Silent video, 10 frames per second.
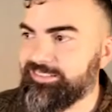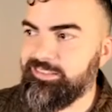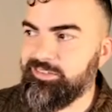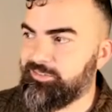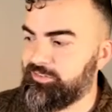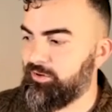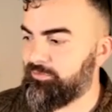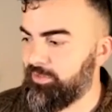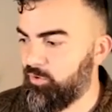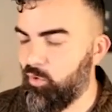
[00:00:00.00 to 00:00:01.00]
yourself,
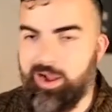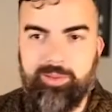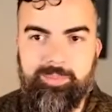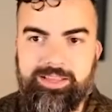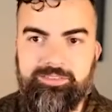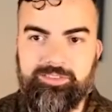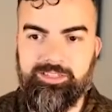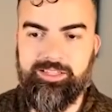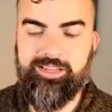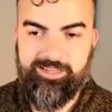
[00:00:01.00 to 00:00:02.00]
like, why am I even
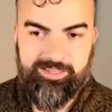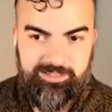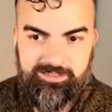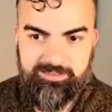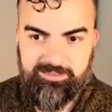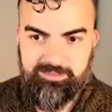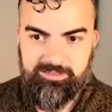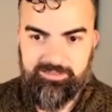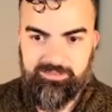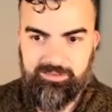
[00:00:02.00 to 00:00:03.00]
delaying?
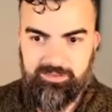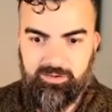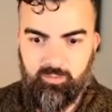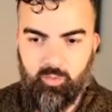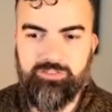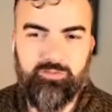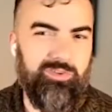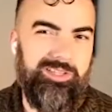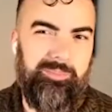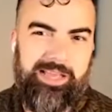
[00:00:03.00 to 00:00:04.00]
What's
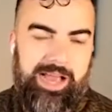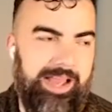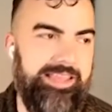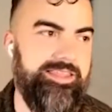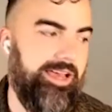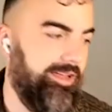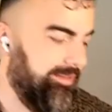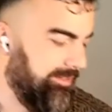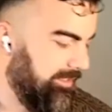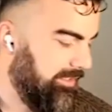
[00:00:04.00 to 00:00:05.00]
really behind that?
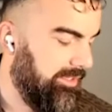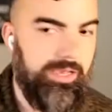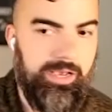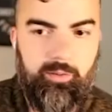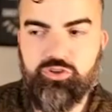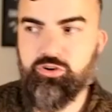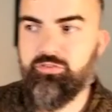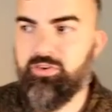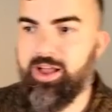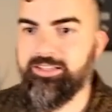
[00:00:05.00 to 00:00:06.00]
And what you'll
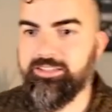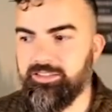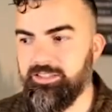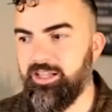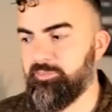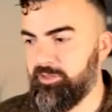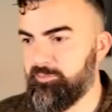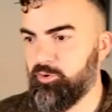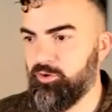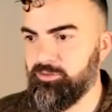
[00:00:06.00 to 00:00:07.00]
find is a lot of
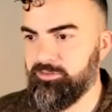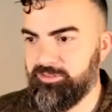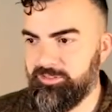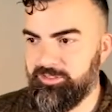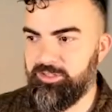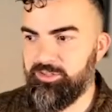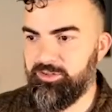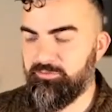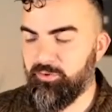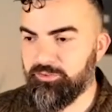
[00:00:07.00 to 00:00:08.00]
people
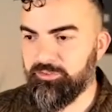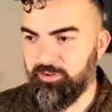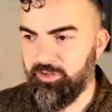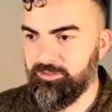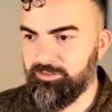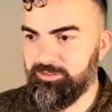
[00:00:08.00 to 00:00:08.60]
First of all,